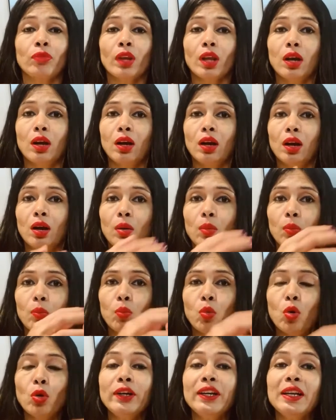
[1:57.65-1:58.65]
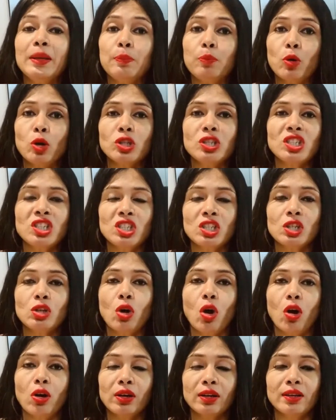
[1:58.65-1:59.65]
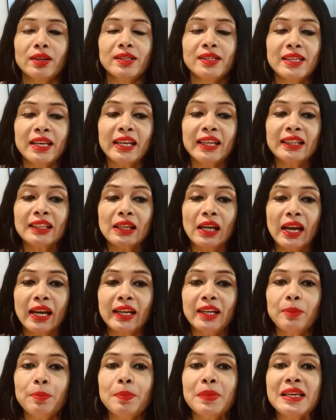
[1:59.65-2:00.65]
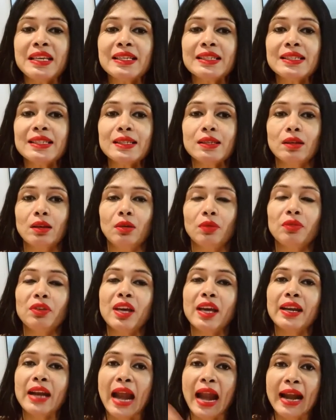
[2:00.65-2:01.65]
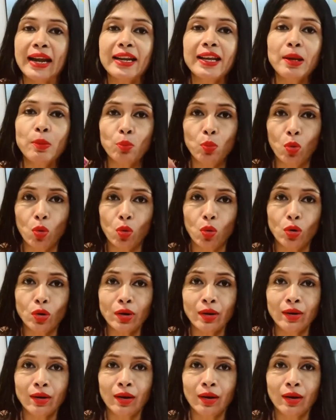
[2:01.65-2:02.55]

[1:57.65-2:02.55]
bone deposition occurs, it means we are adding bone,